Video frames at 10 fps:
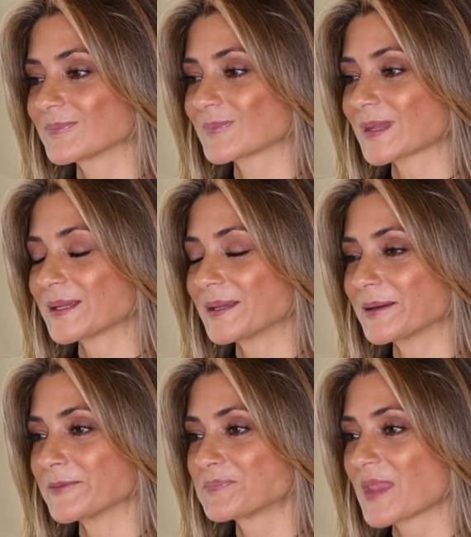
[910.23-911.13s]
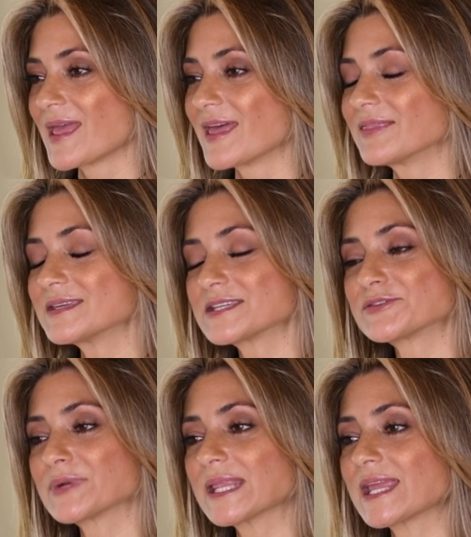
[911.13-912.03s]
it yeah
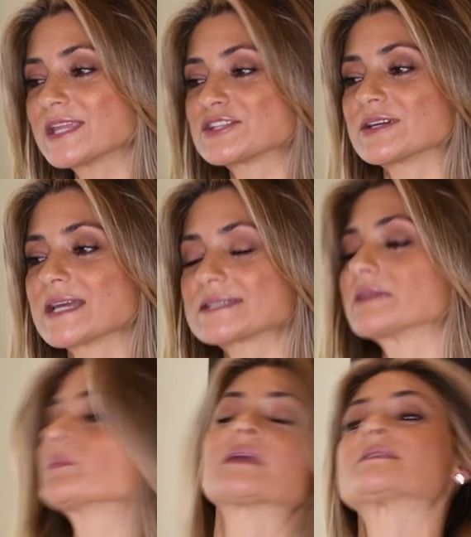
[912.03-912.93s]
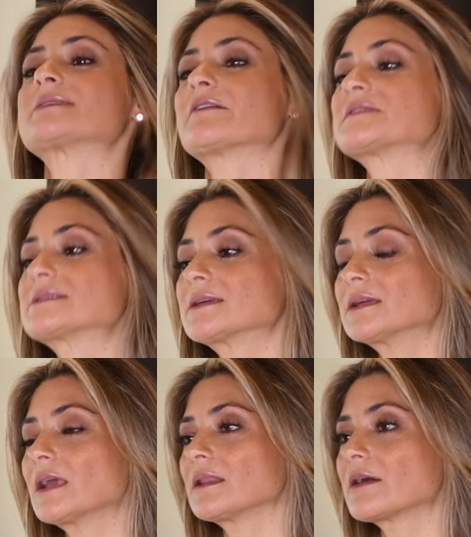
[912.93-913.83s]
this is really interesting because i've
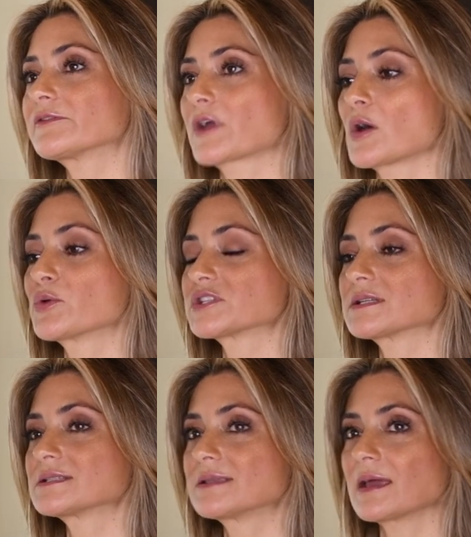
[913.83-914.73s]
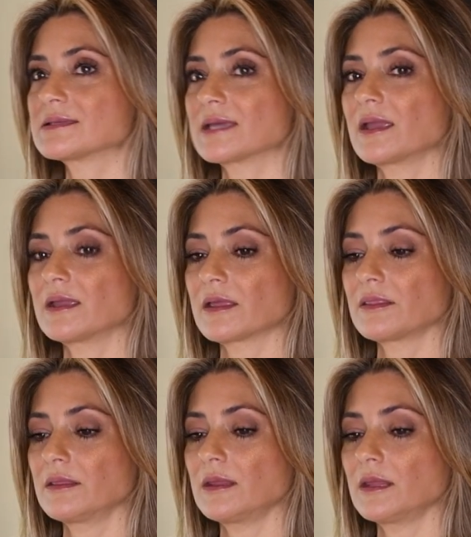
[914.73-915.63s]
seen a lot of coaches that take
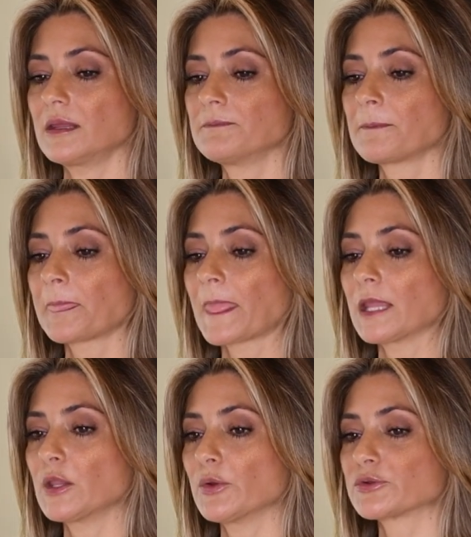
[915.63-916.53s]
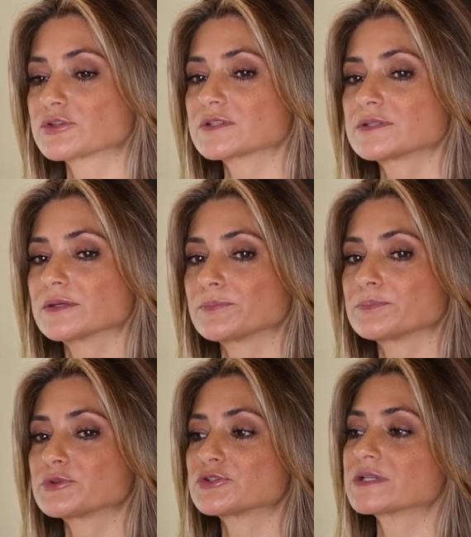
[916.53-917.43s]
the you know just
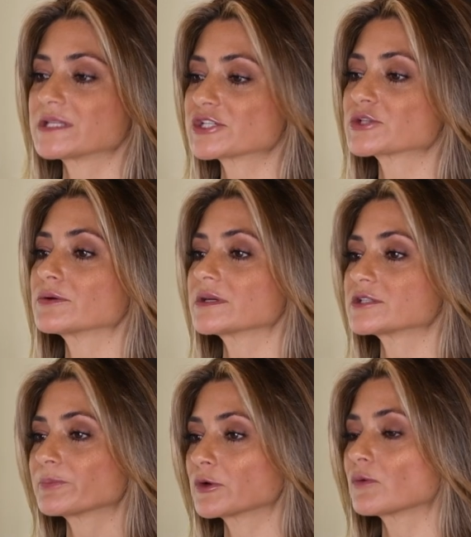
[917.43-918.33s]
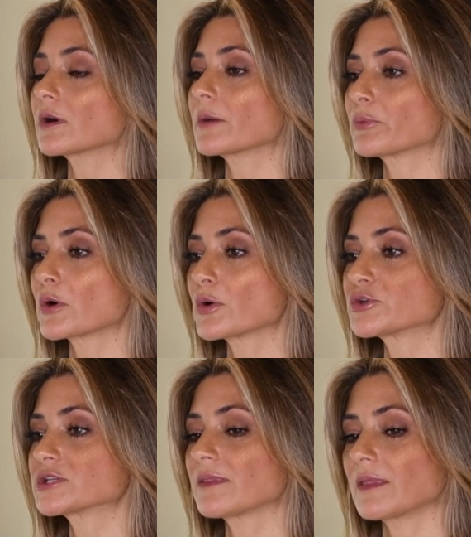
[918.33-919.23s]
the traditional entrepreneur
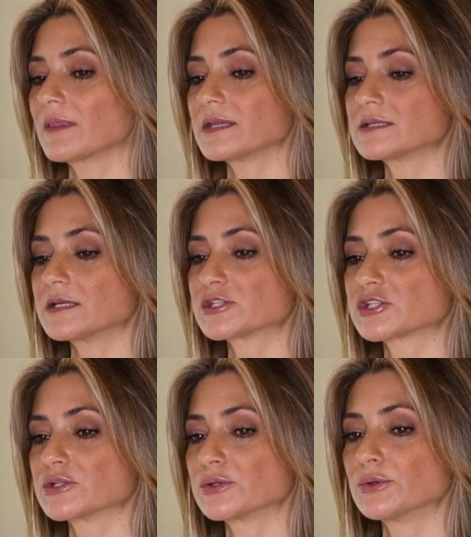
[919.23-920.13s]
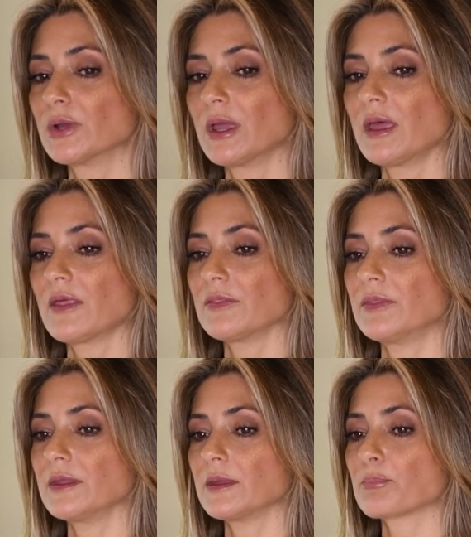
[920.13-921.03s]
approach that they teach you
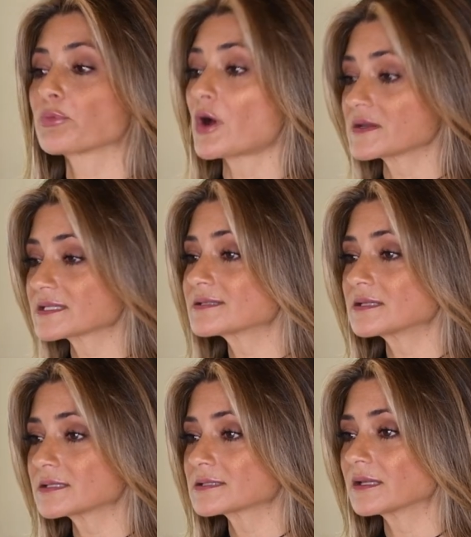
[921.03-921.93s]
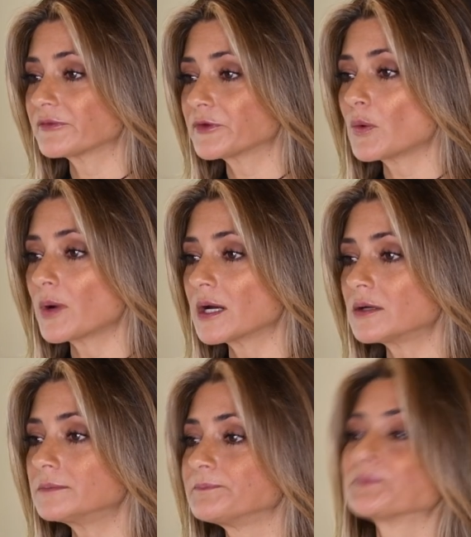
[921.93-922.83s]
the processes, if you
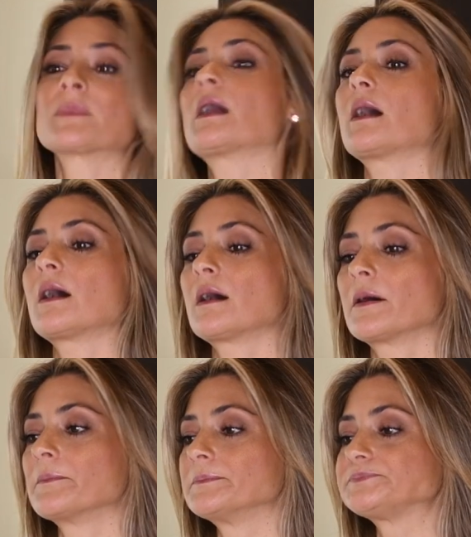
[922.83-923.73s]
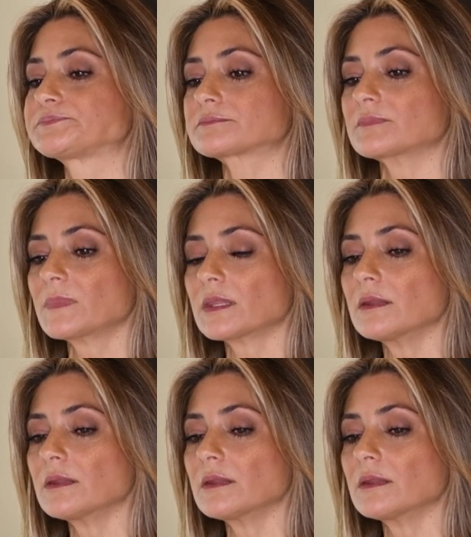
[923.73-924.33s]
will. Yeah. Um,